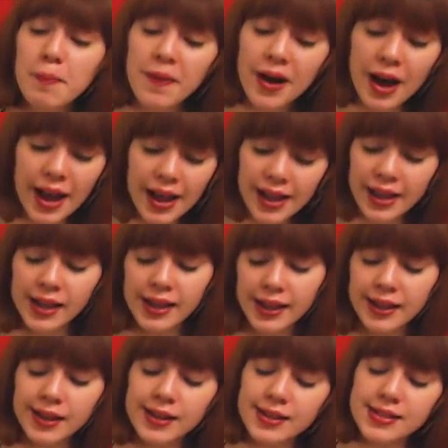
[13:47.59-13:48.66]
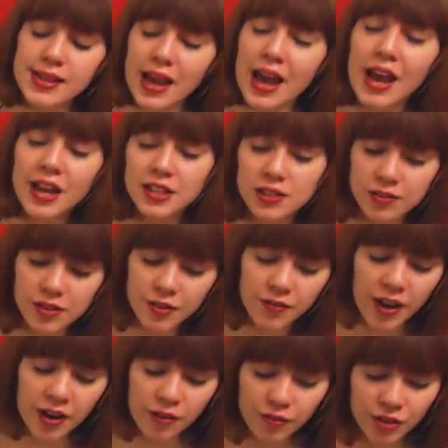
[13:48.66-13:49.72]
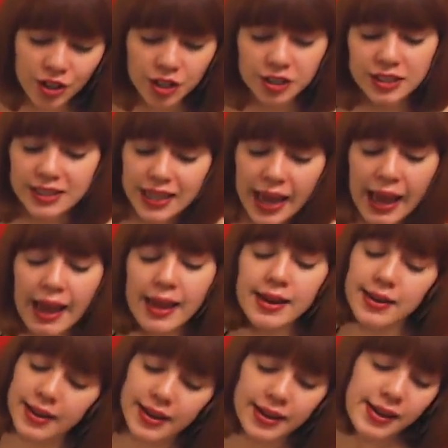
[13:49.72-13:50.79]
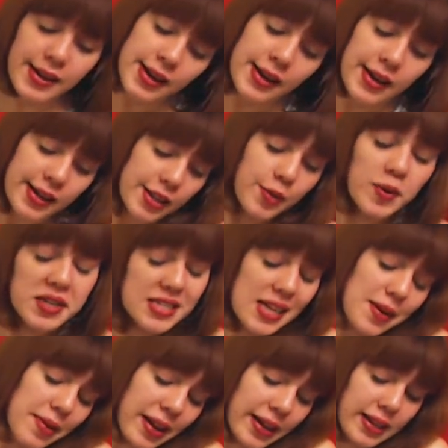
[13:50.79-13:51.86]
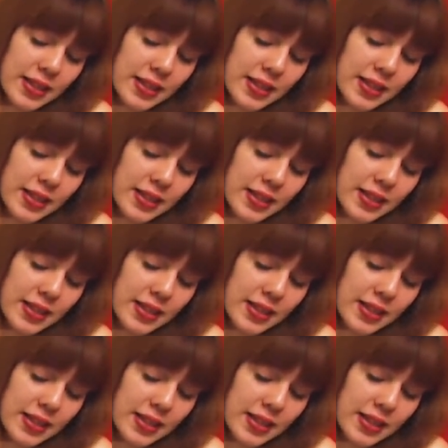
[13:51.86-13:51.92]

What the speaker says: but it is Edge of the Venomverse, and the reason I'm getting